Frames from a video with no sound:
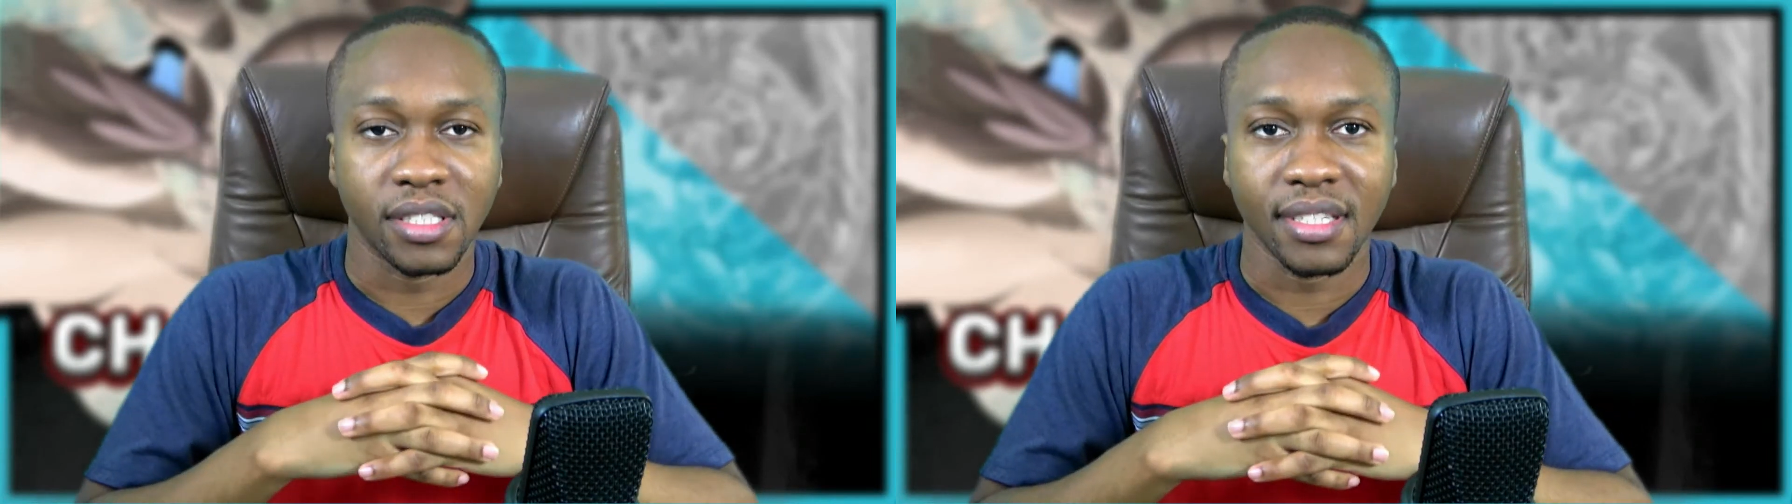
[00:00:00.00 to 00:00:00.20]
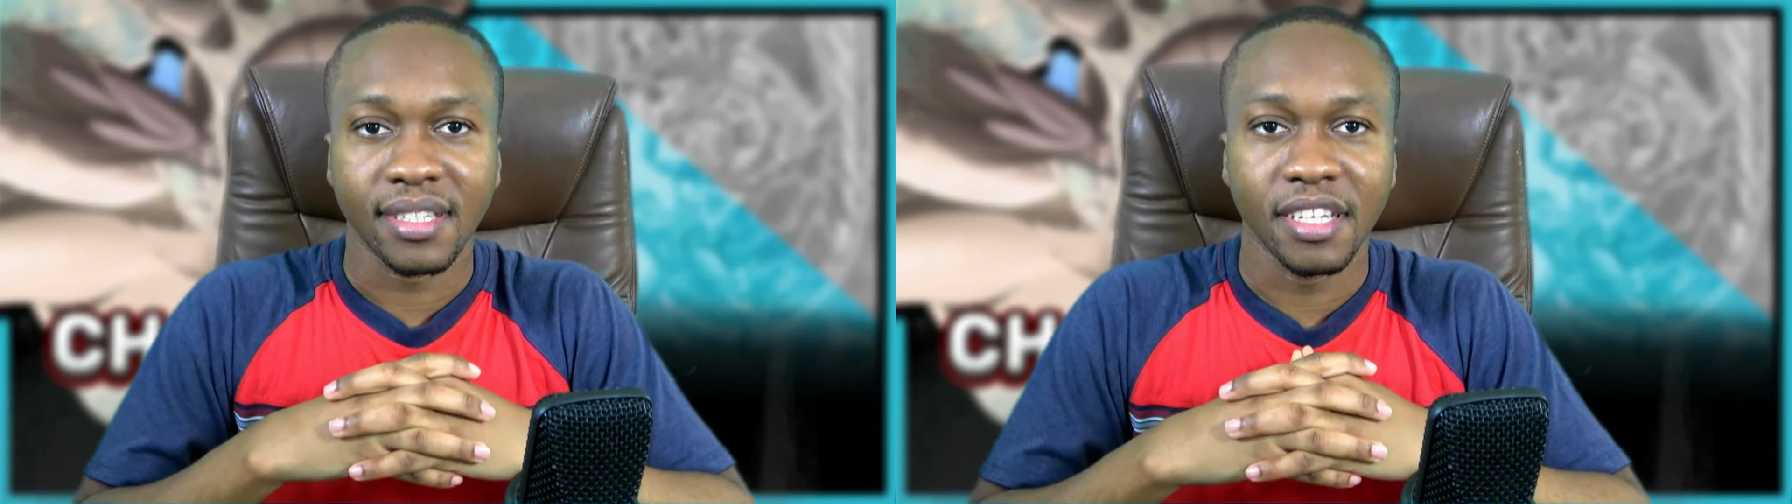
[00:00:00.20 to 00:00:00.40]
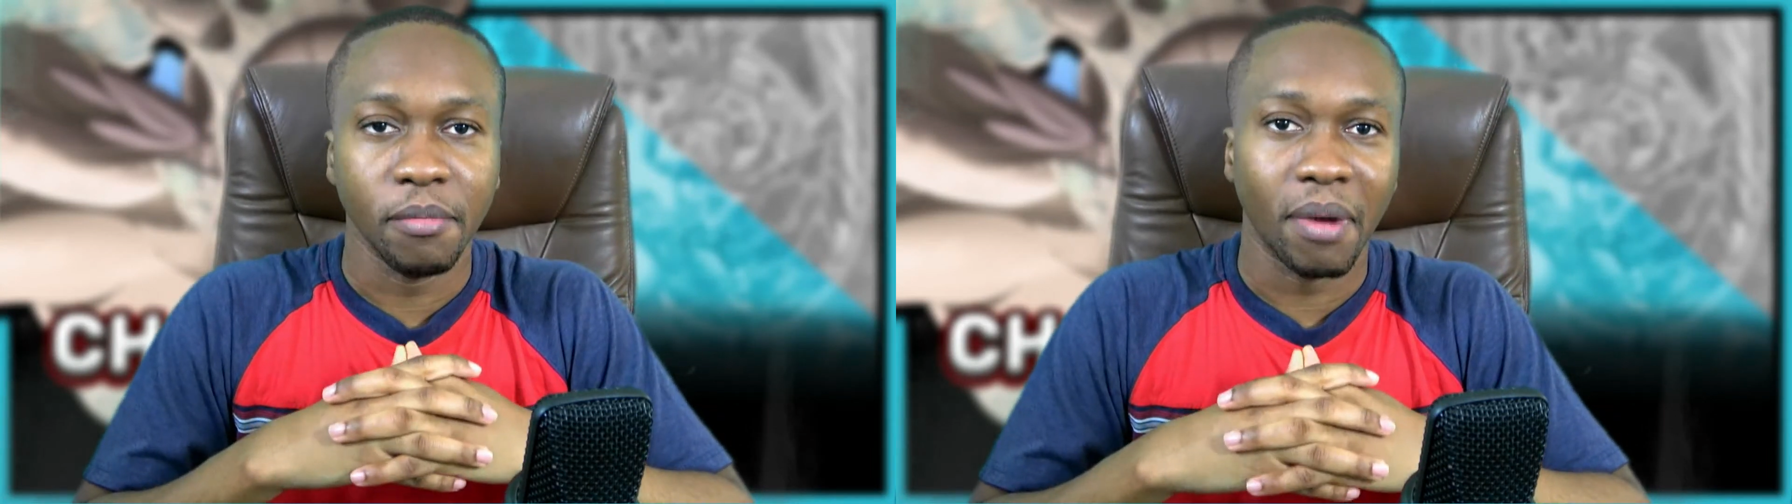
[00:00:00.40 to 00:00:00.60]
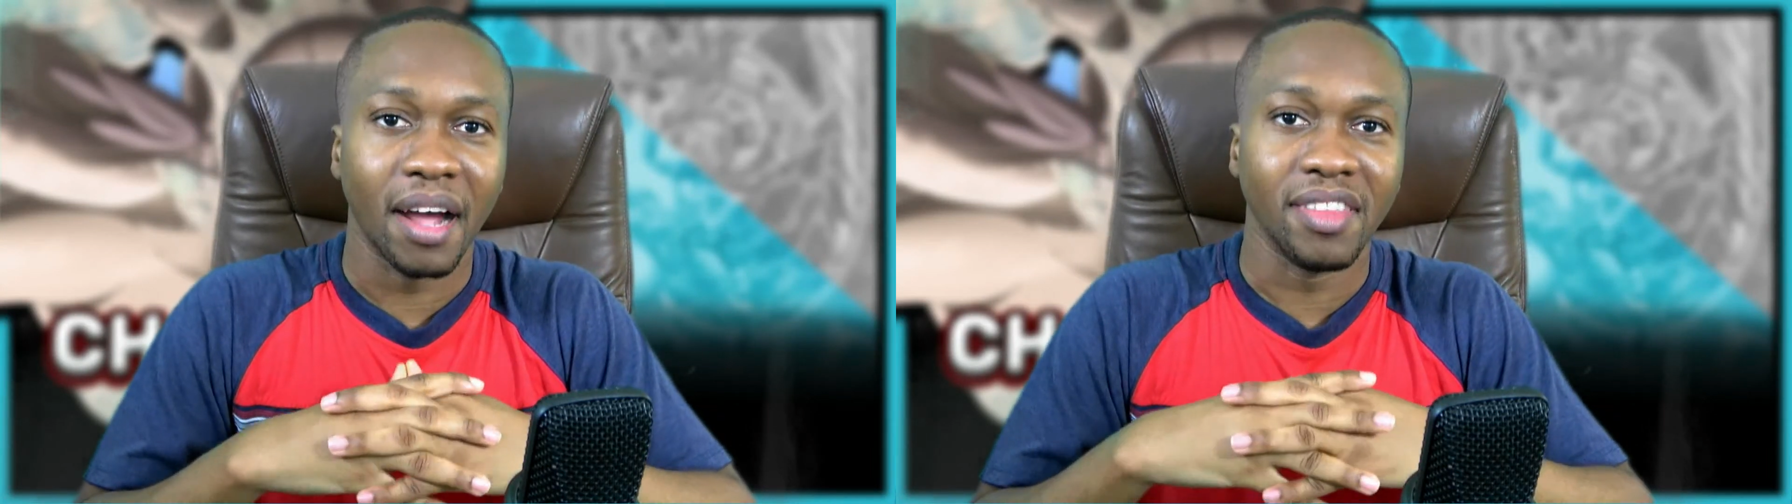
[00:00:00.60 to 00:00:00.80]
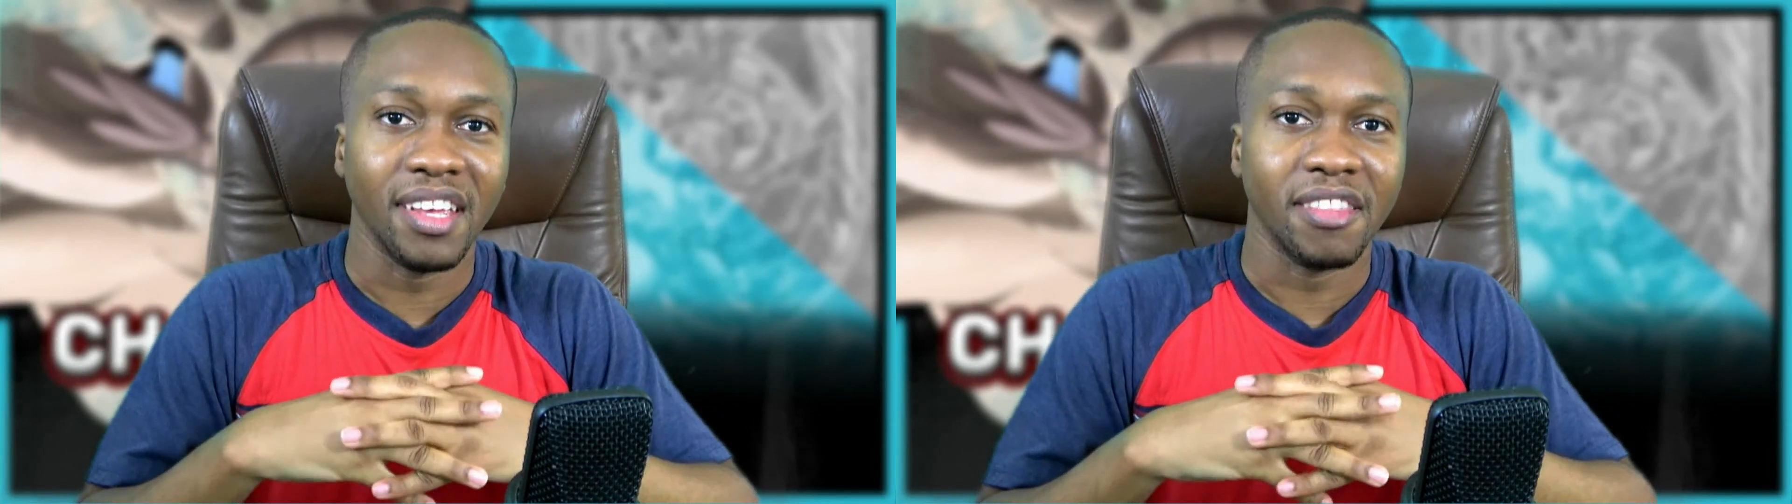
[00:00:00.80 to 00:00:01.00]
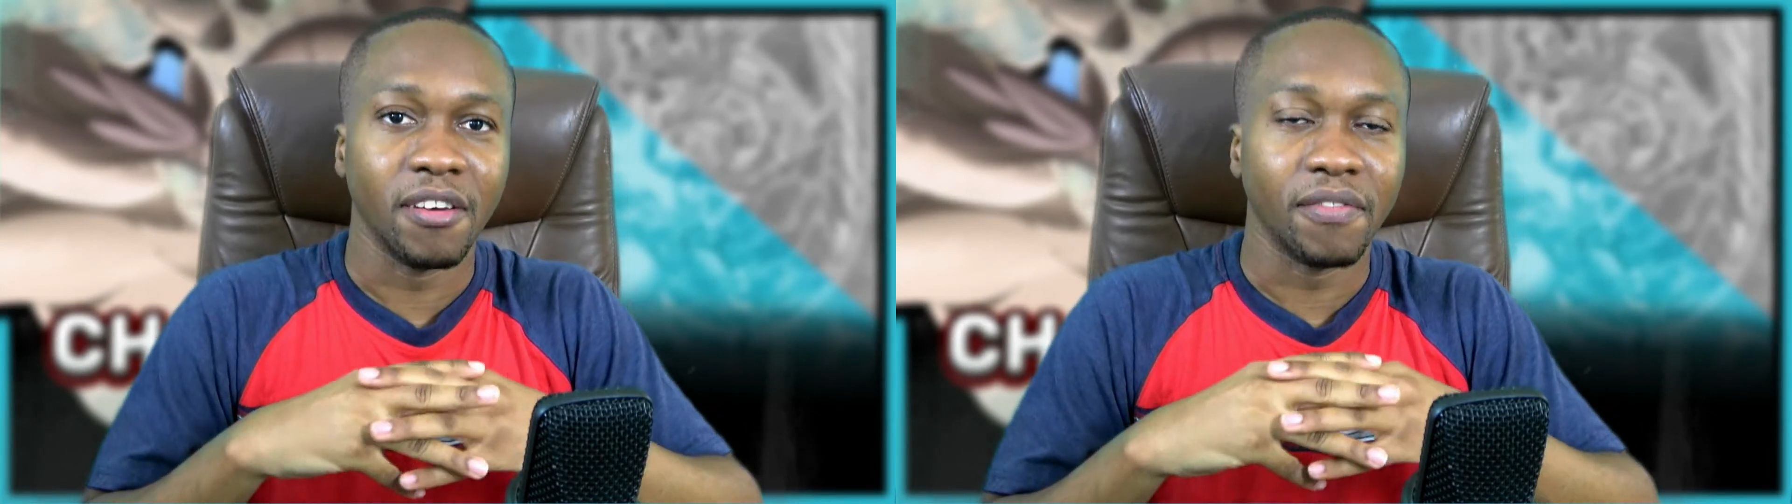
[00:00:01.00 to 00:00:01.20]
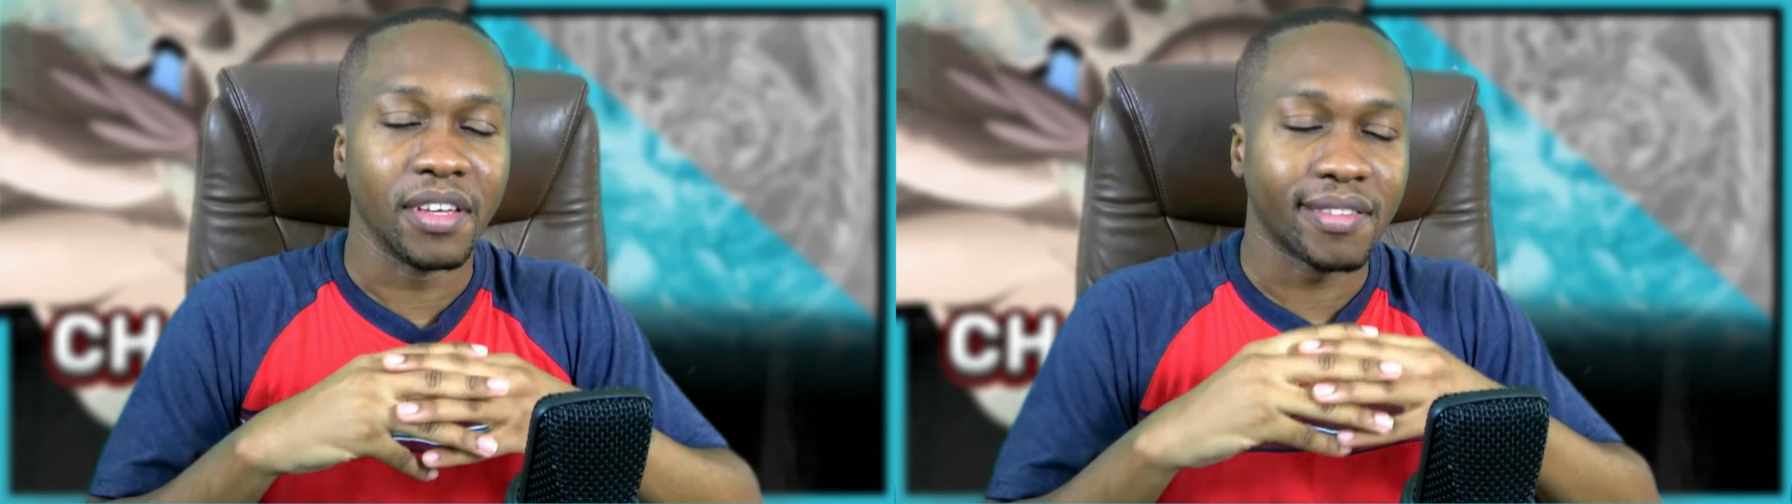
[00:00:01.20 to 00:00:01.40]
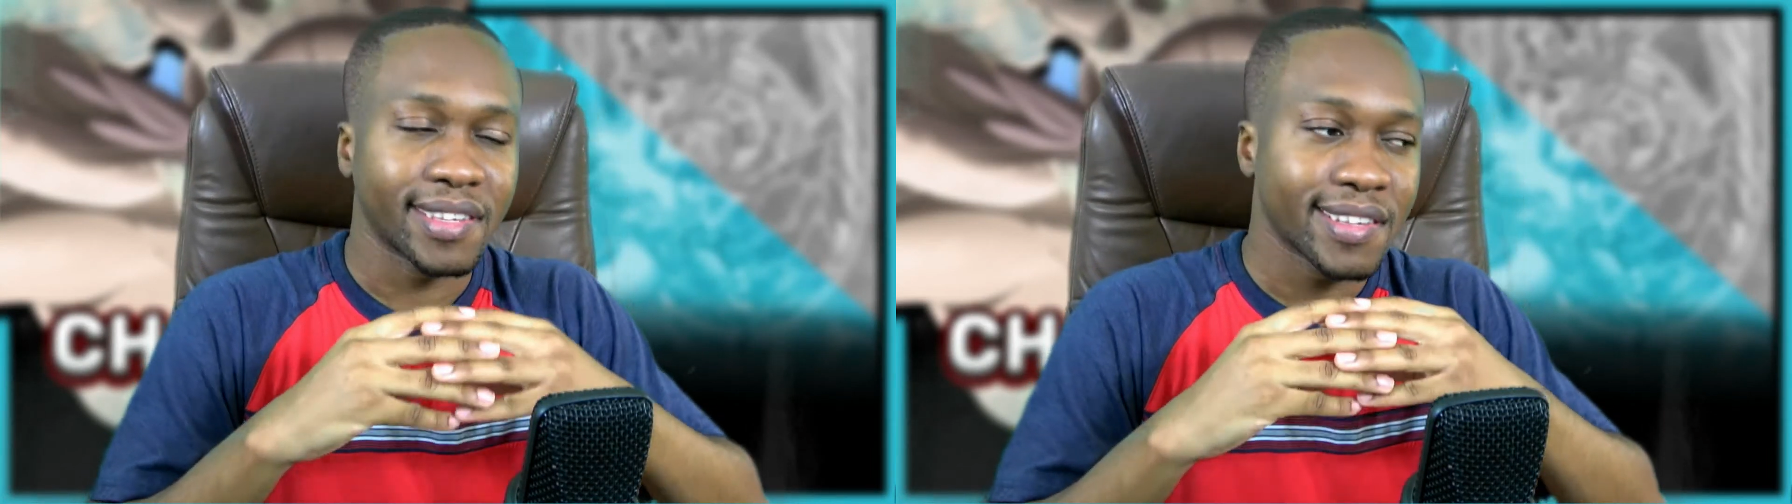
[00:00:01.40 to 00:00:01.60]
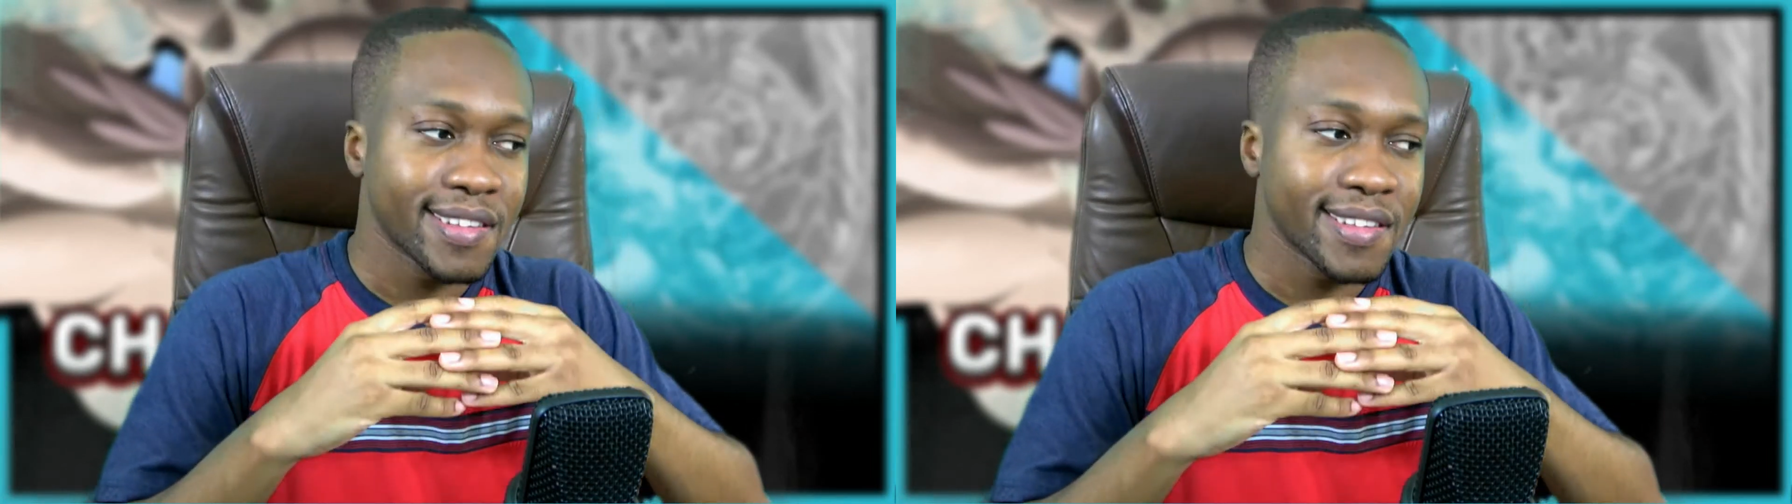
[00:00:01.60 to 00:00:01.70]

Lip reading: to see by the end of it.